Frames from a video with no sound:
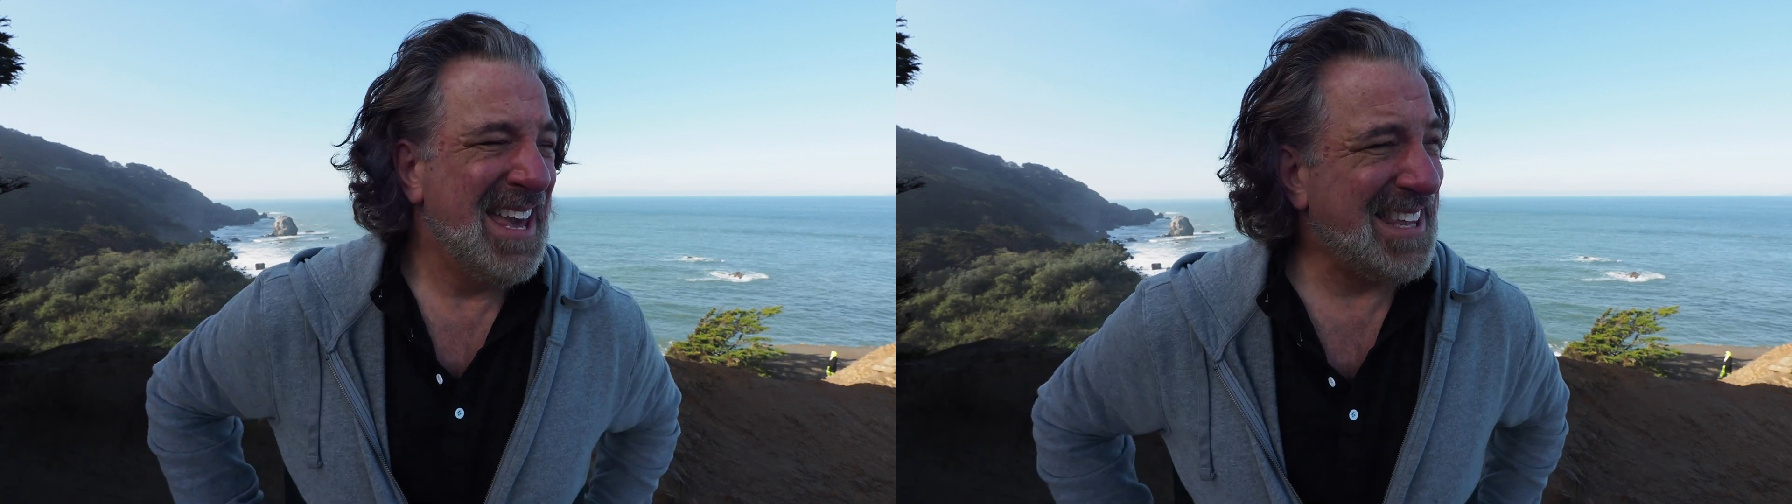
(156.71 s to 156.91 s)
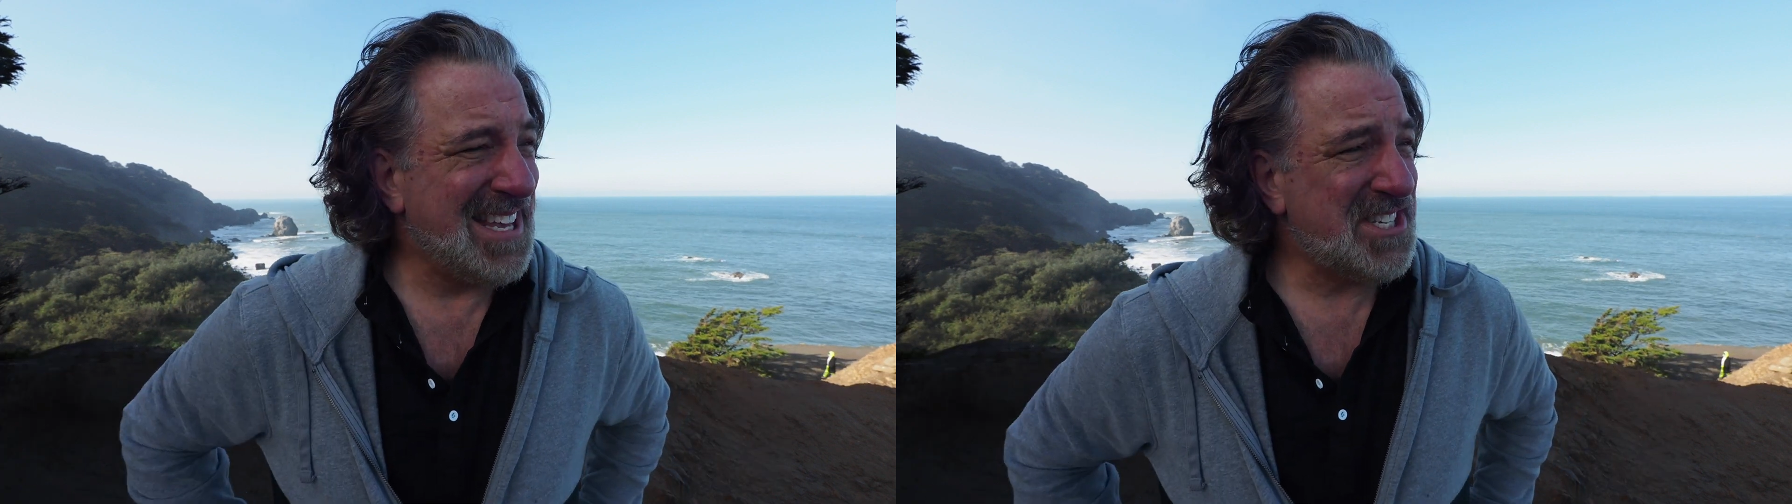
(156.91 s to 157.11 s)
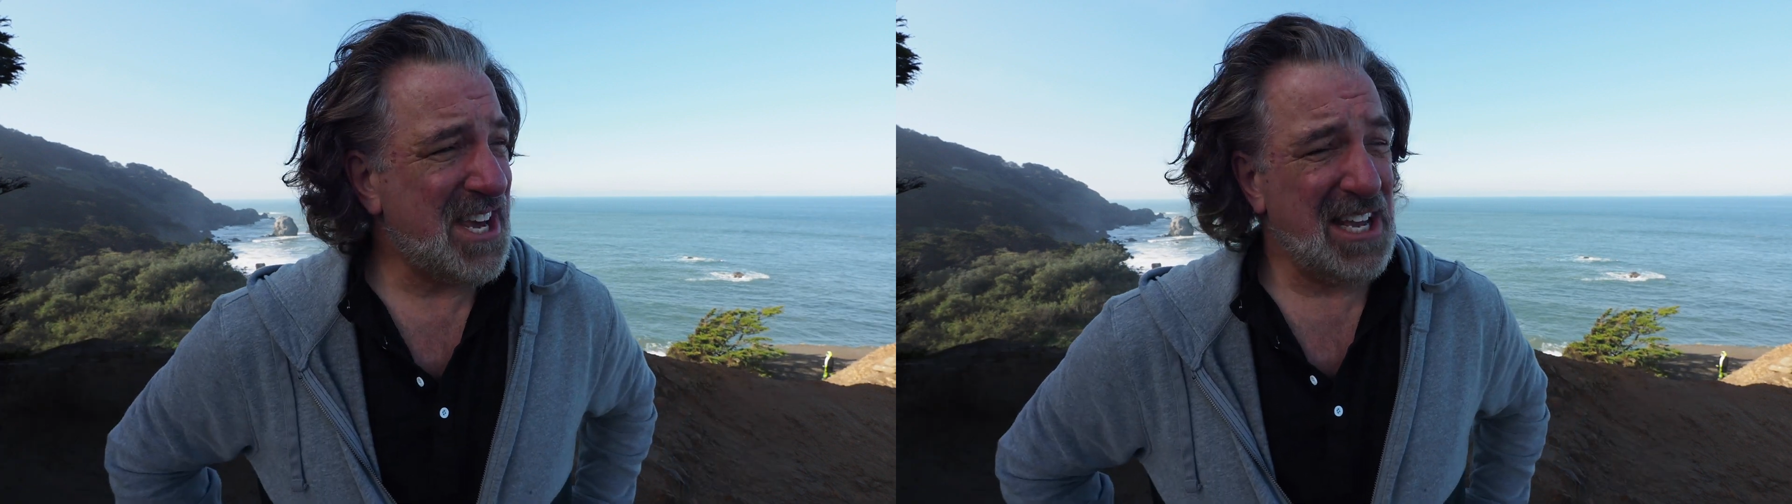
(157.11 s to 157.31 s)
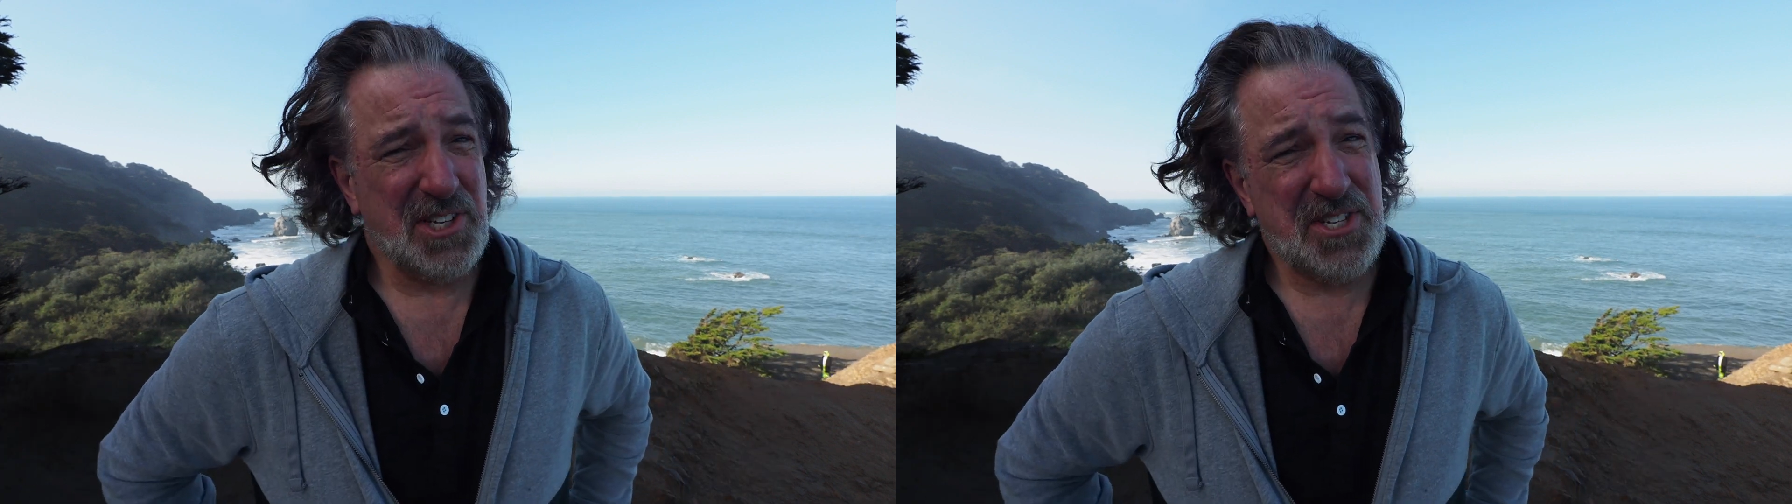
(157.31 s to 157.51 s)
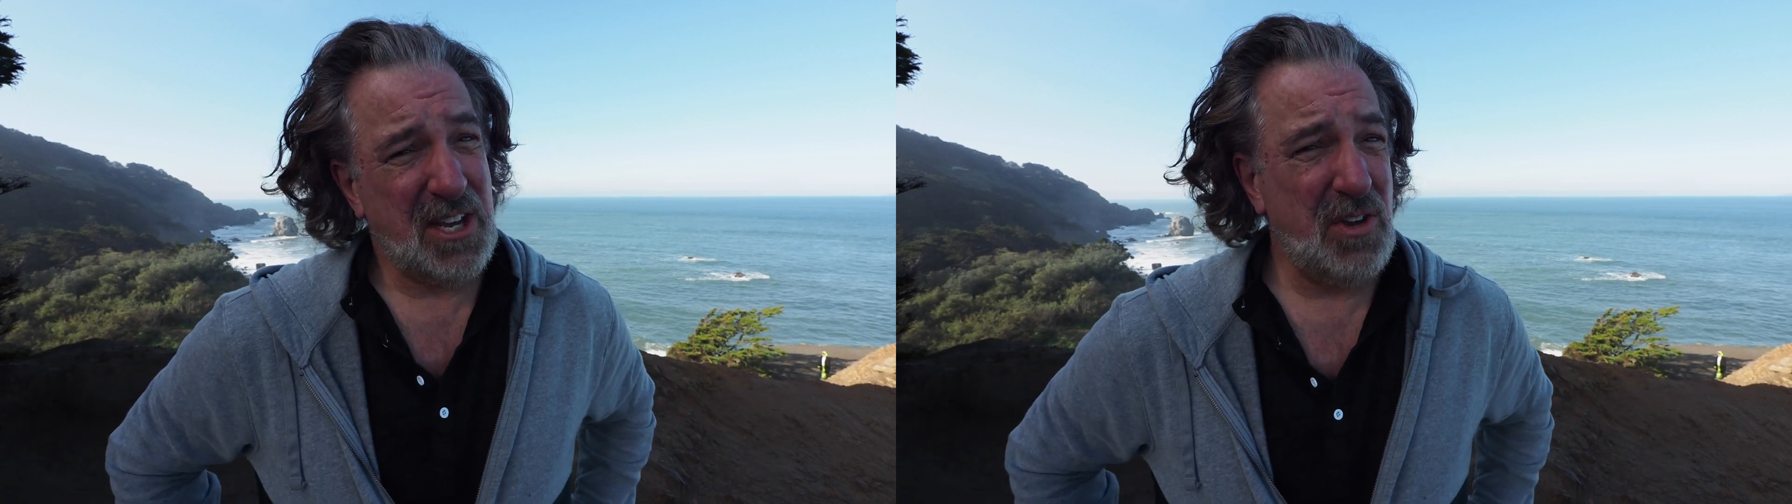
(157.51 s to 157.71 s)
They say it'll
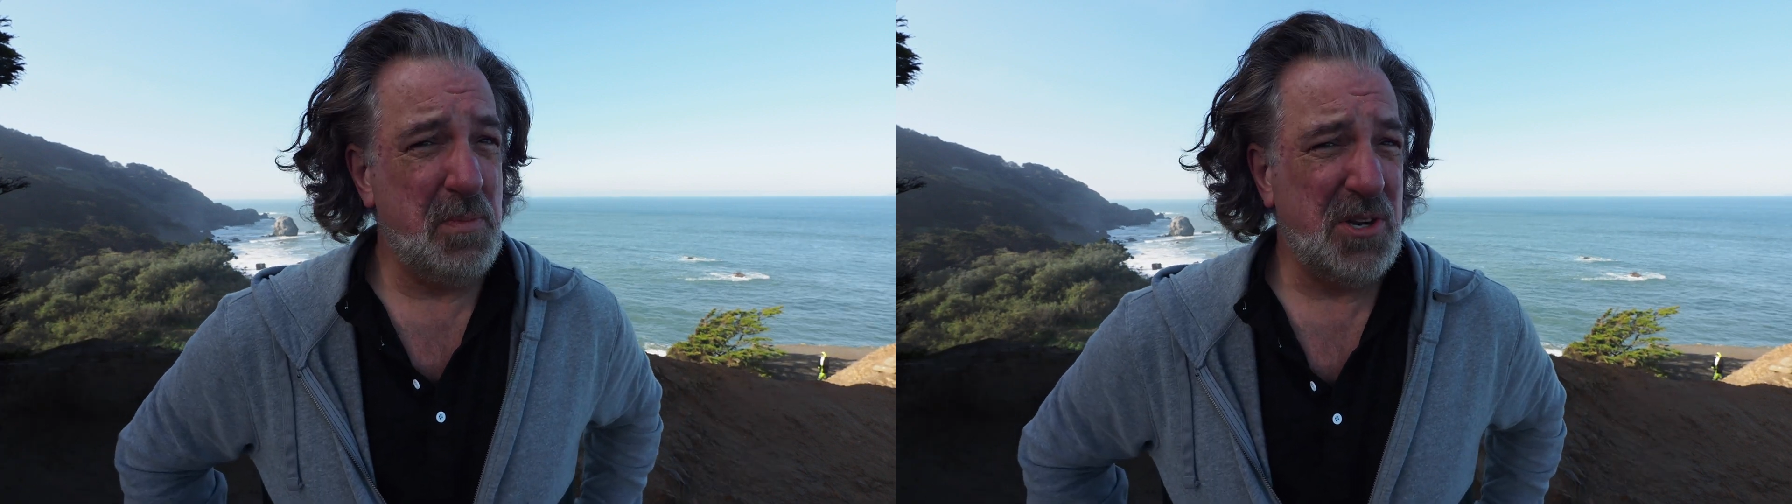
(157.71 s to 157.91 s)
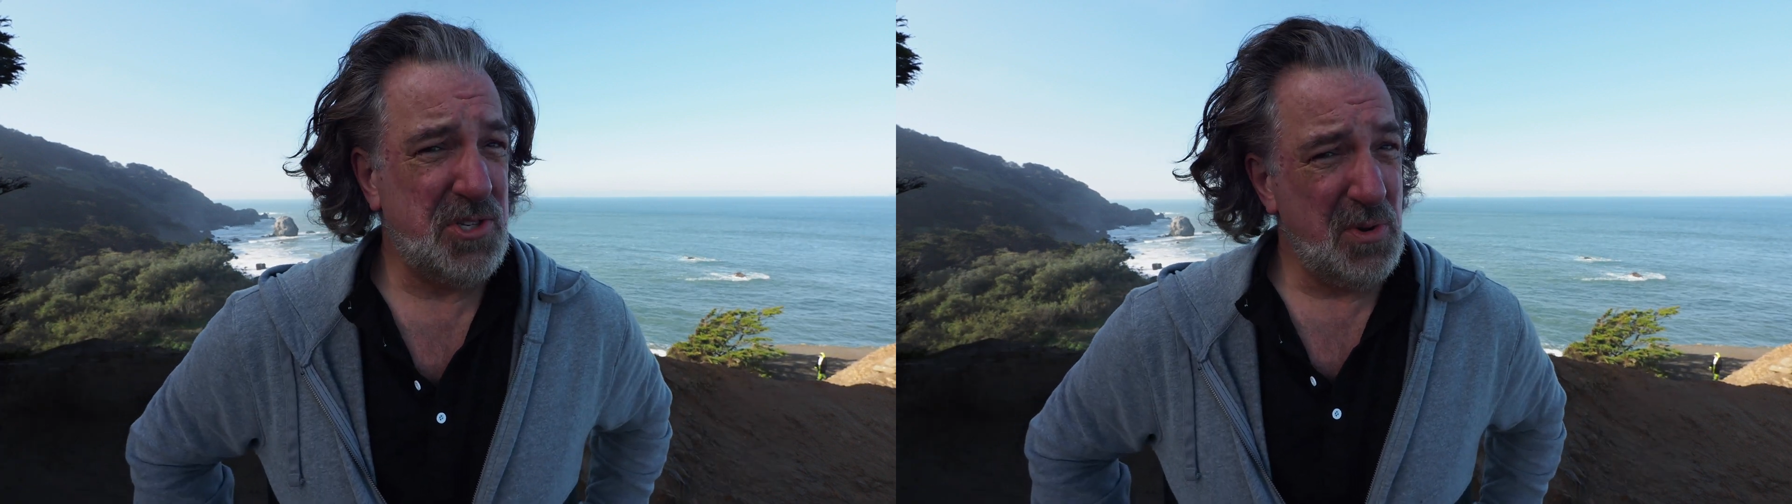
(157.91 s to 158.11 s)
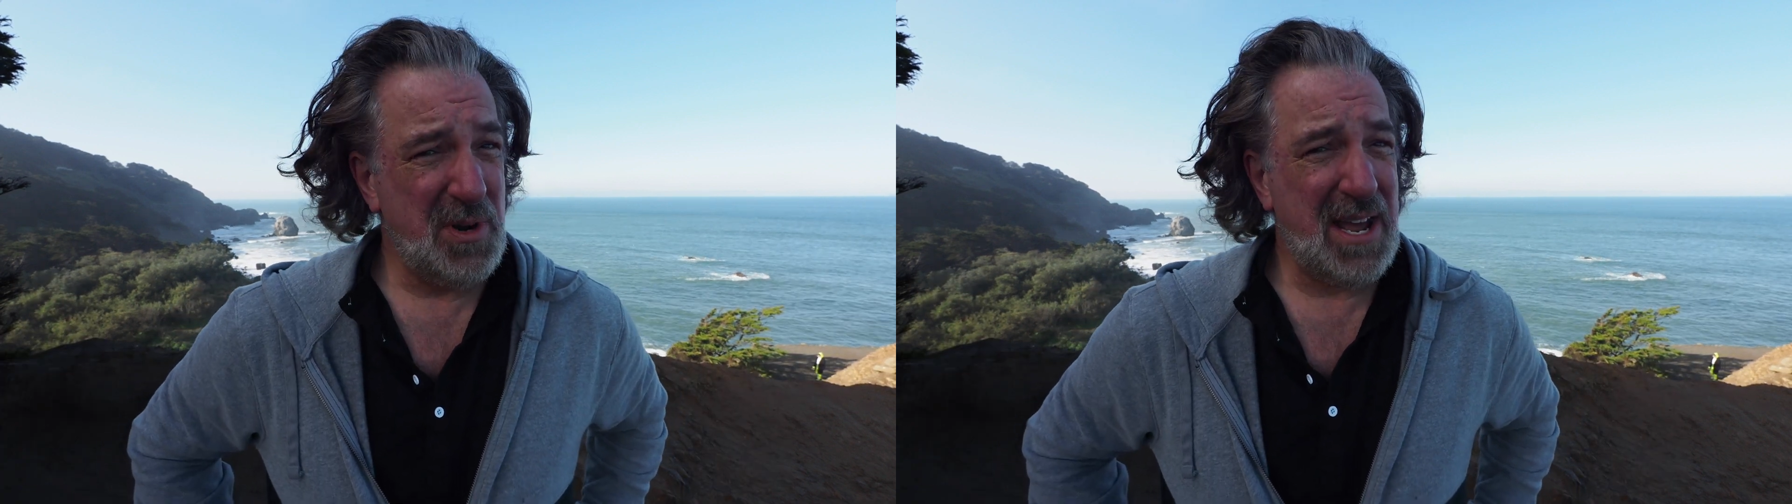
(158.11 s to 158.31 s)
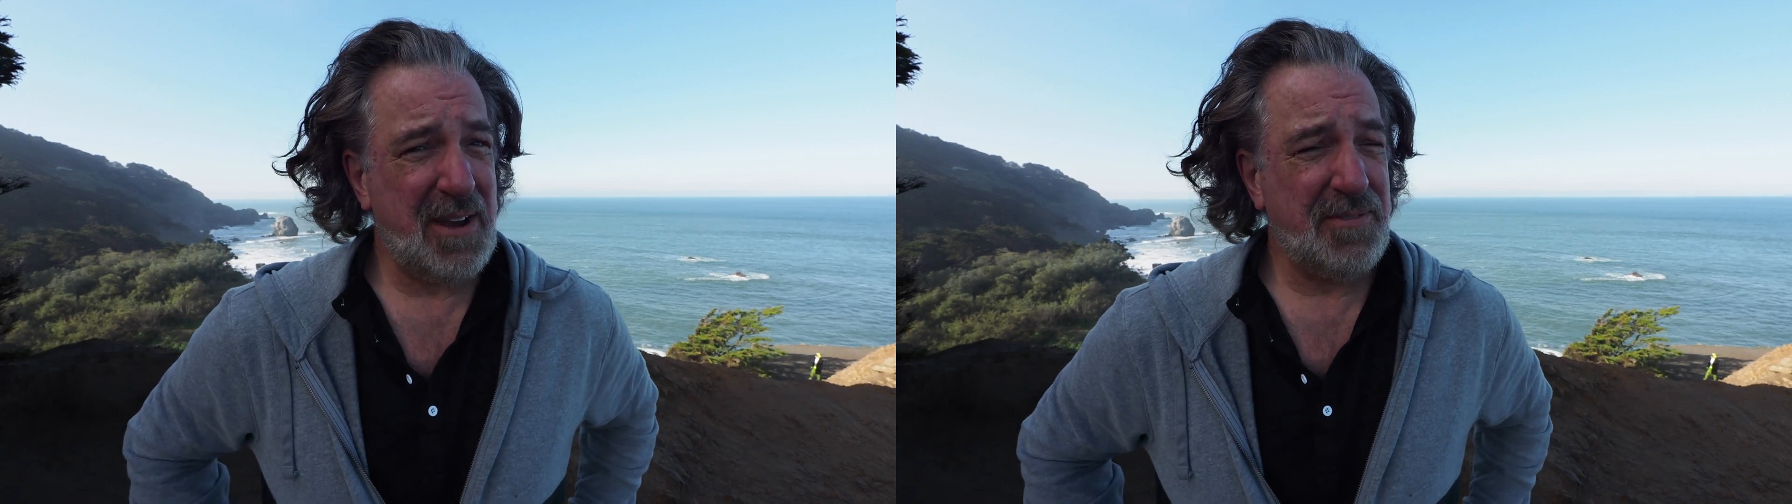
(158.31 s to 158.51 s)
take you about 2.5